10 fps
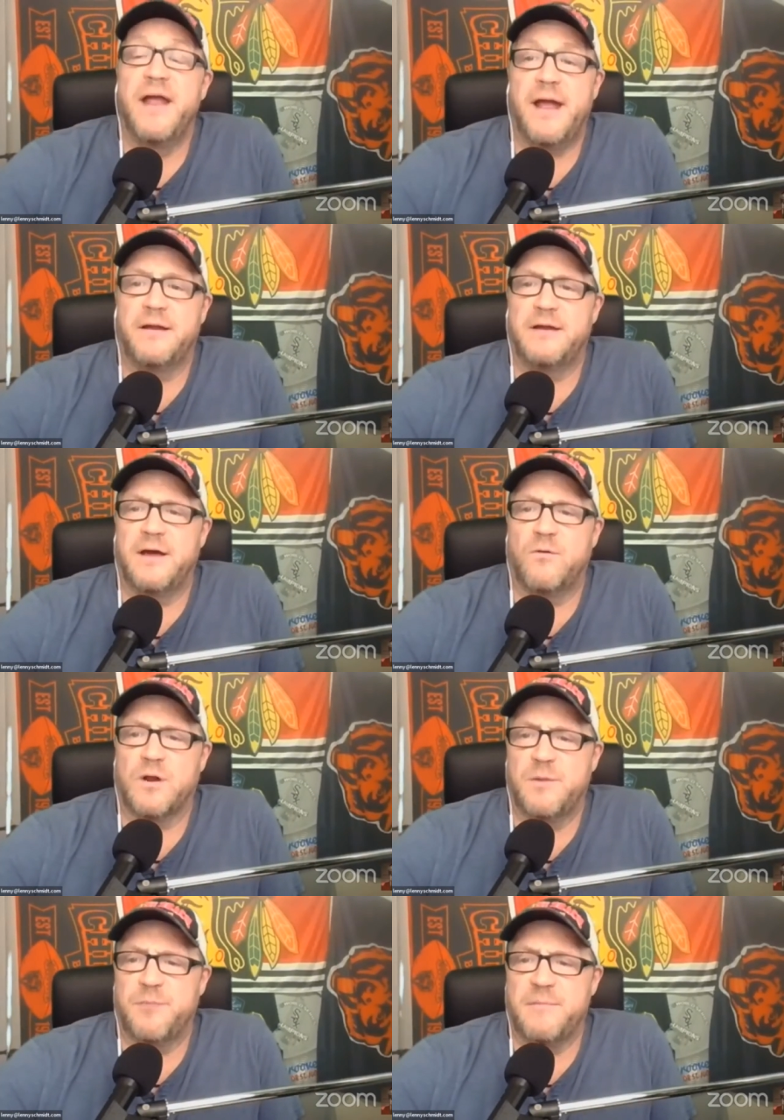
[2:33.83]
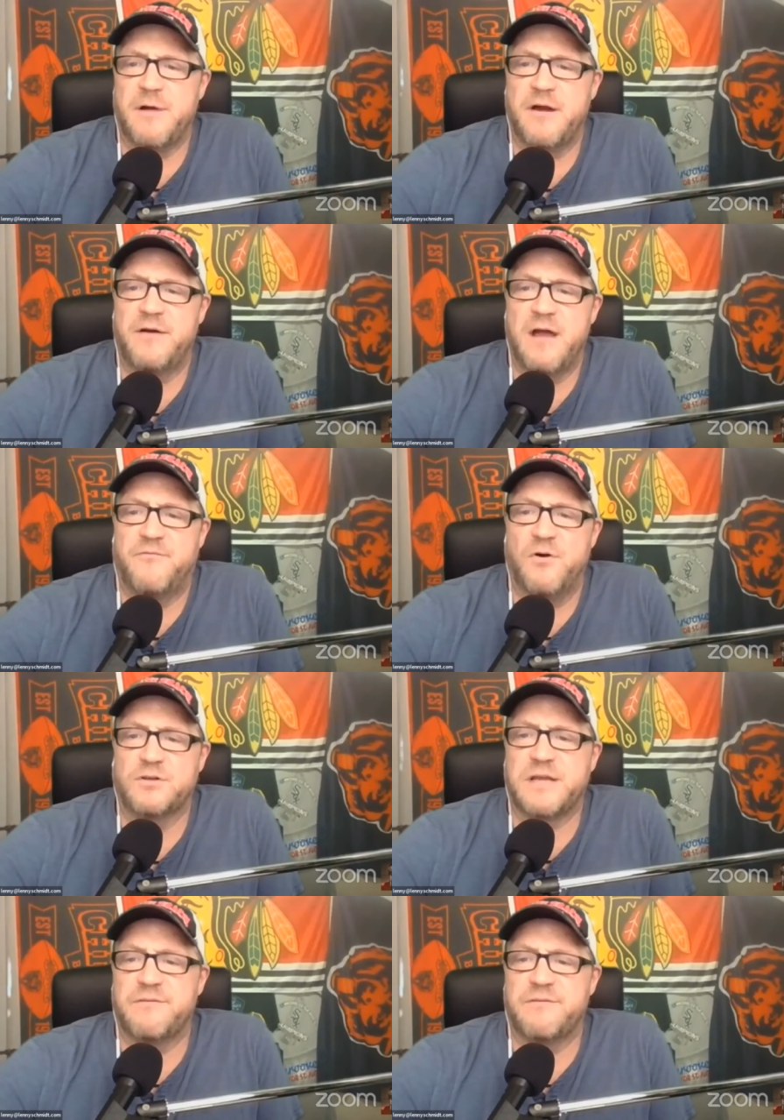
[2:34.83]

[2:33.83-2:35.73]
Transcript: and uh, we're going to bring him out here now, folks.